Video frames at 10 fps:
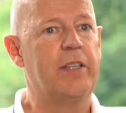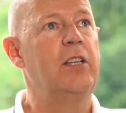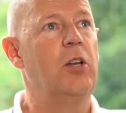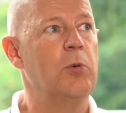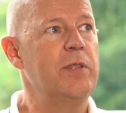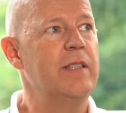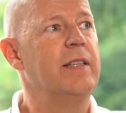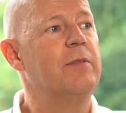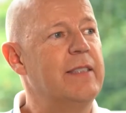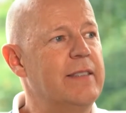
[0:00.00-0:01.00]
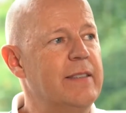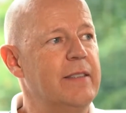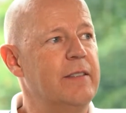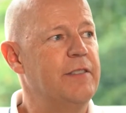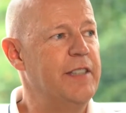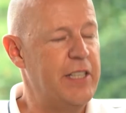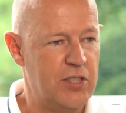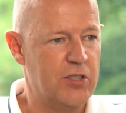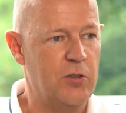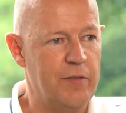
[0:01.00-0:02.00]
closely with the
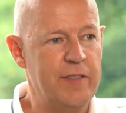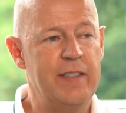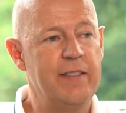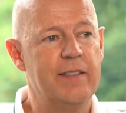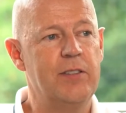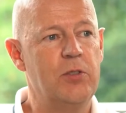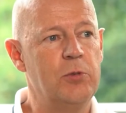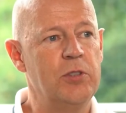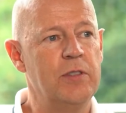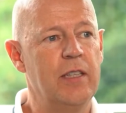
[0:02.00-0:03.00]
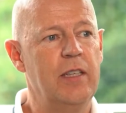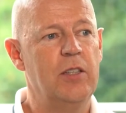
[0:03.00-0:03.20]
financial service institutions